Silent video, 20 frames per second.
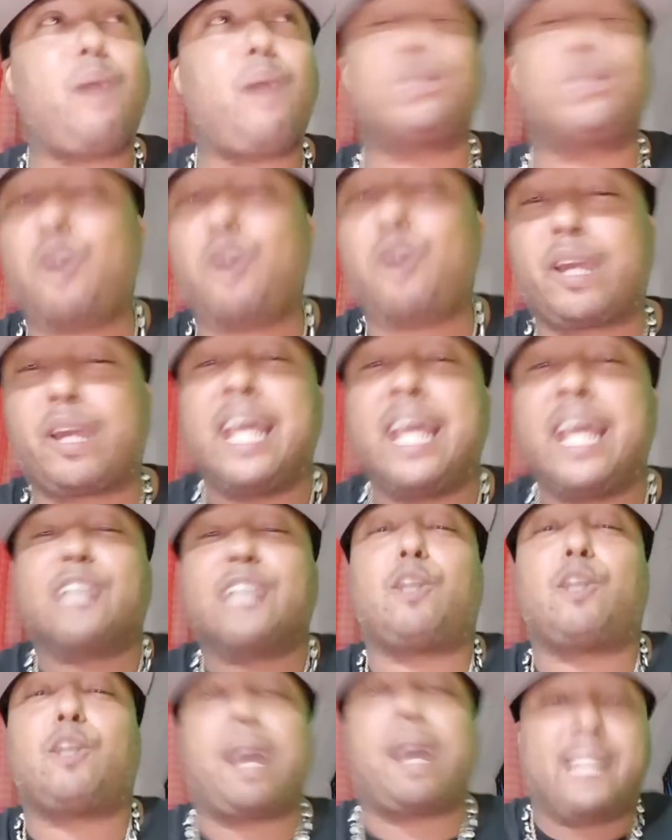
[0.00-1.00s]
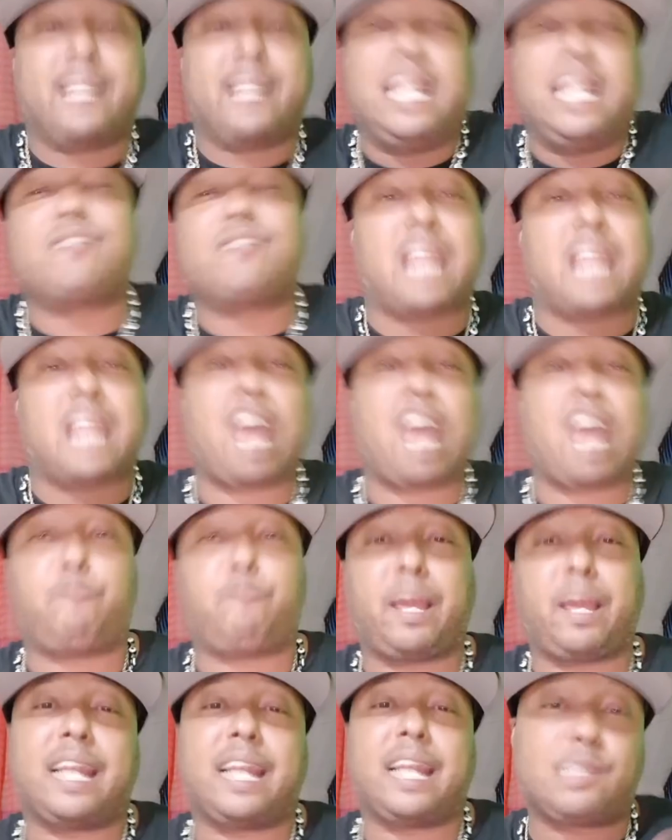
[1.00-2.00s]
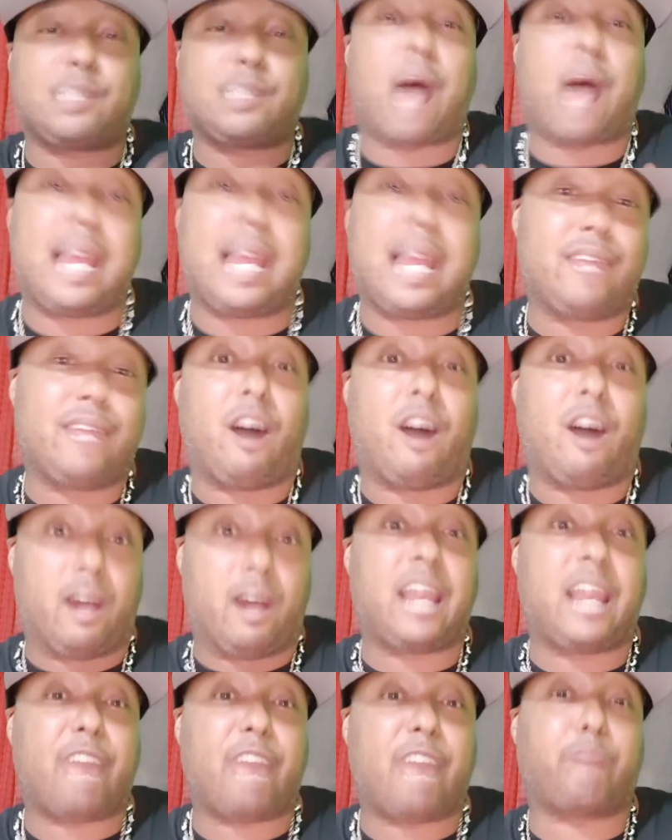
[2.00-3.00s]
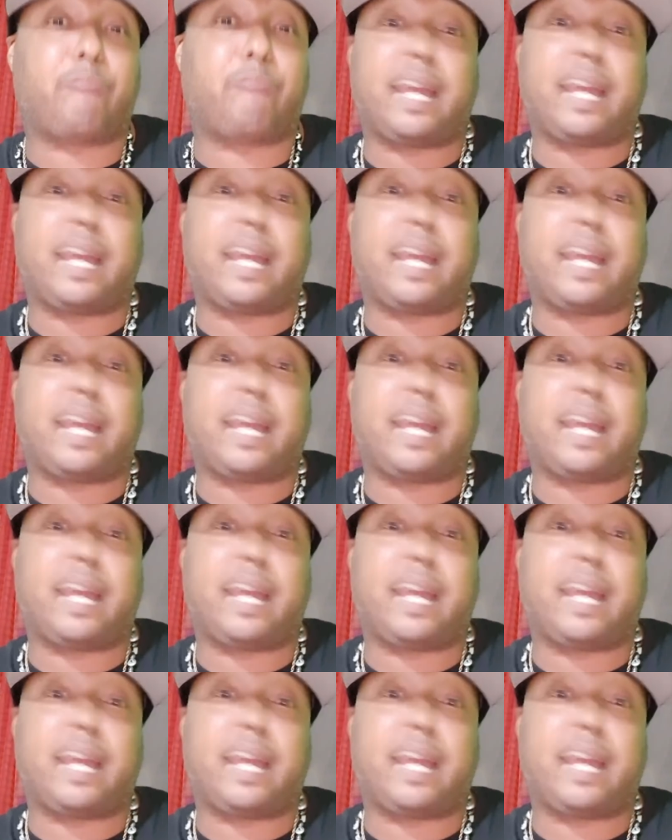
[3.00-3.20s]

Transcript: talking about he lives a life plan. I said, well, I live an unlife plan.